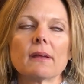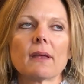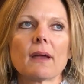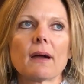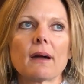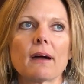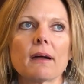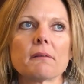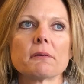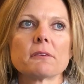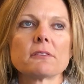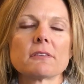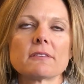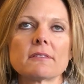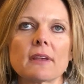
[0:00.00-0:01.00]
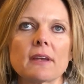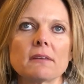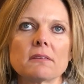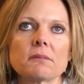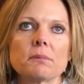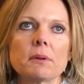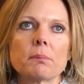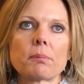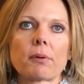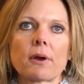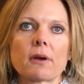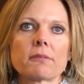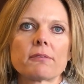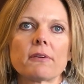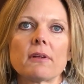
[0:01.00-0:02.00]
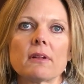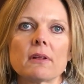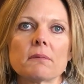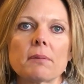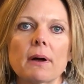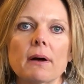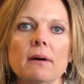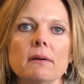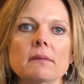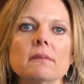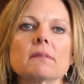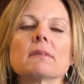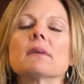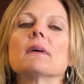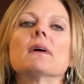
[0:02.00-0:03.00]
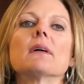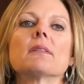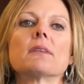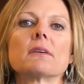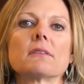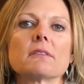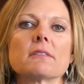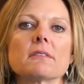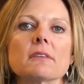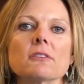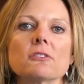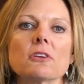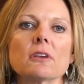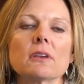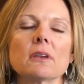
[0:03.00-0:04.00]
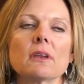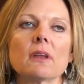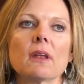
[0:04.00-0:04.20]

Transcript: Yeah, I would just say to be prayerful about their decision